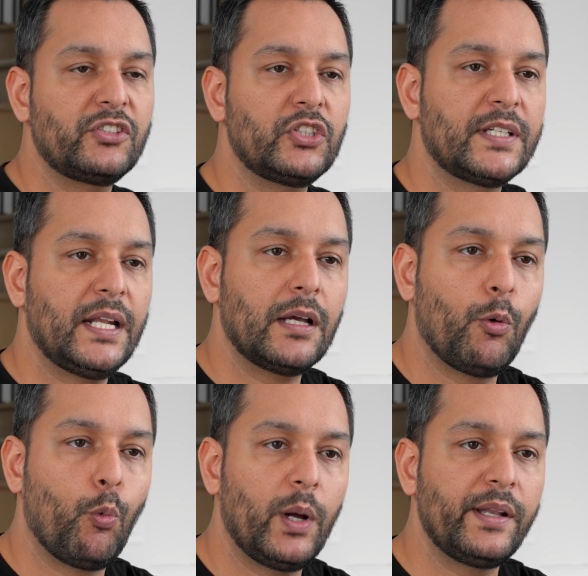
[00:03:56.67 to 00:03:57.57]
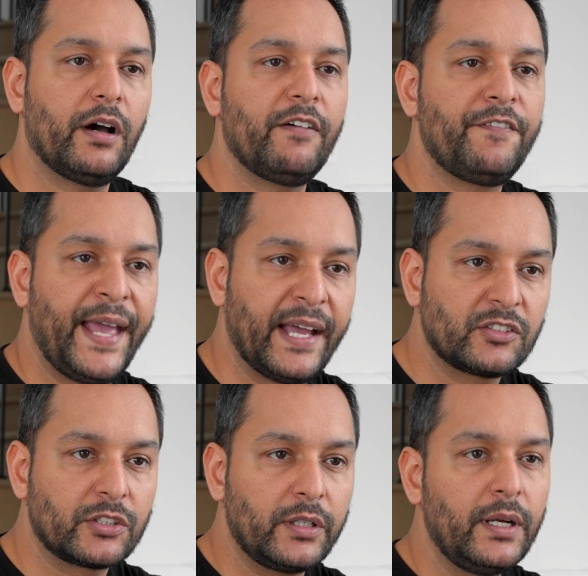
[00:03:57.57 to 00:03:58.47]
just getting a one of
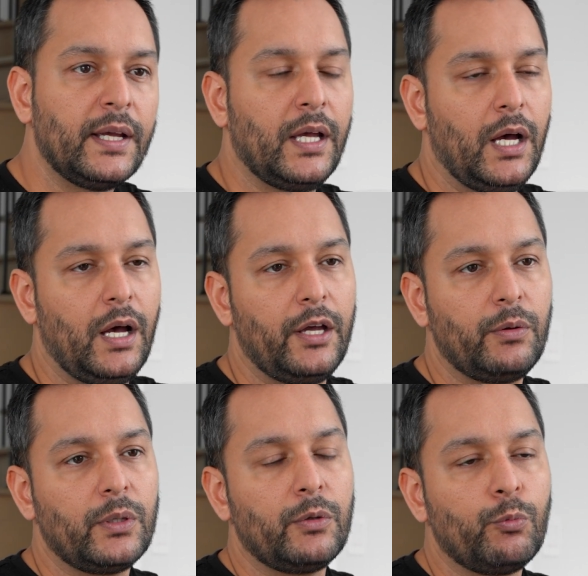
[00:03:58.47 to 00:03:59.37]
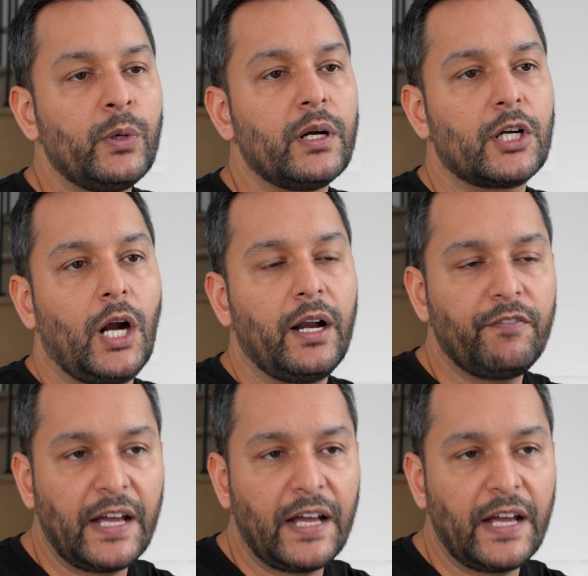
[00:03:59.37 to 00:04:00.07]
answer, we're kind of